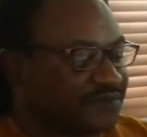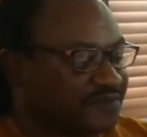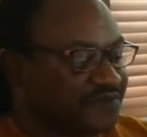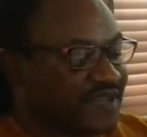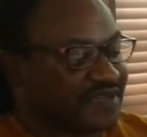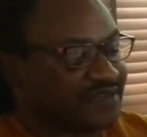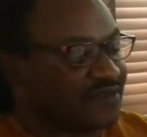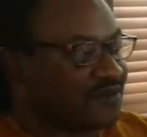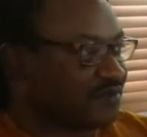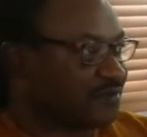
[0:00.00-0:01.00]
providing
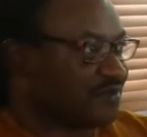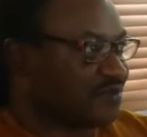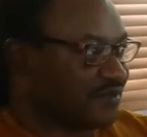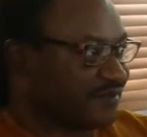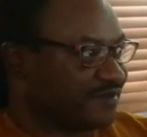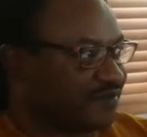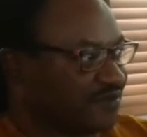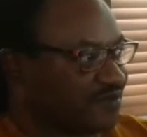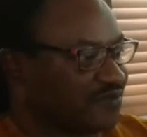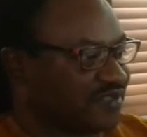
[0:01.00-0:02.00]
almost those places.
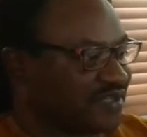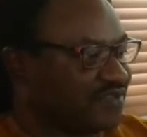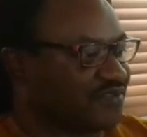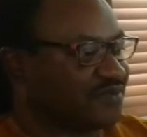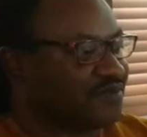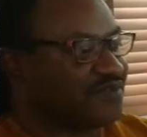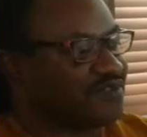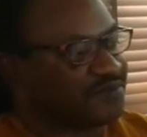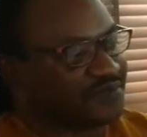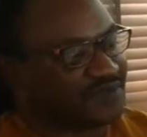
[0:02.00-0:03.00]
So we intend to use the
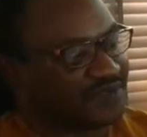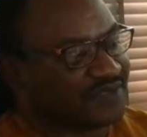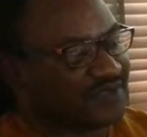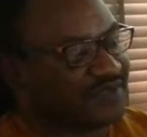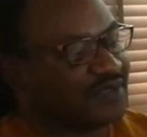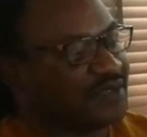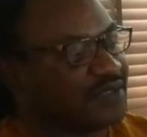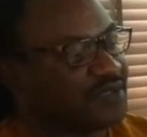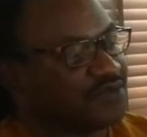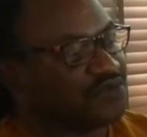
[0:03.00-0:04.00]
opportunity
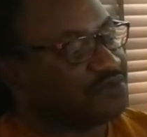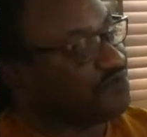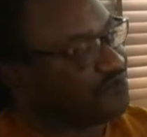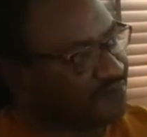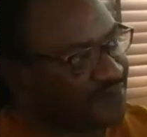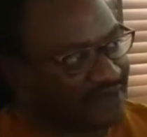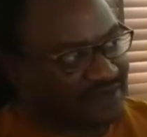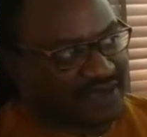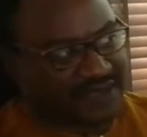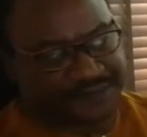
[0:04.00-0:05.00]
to beef up
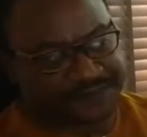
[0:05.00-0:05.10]
our